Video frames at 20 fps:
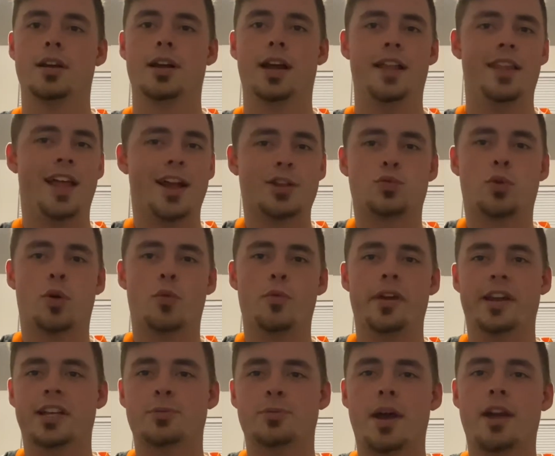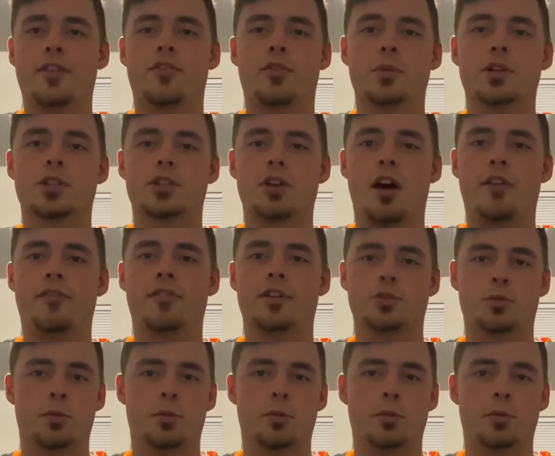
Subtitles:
And that's what we expect from this offense.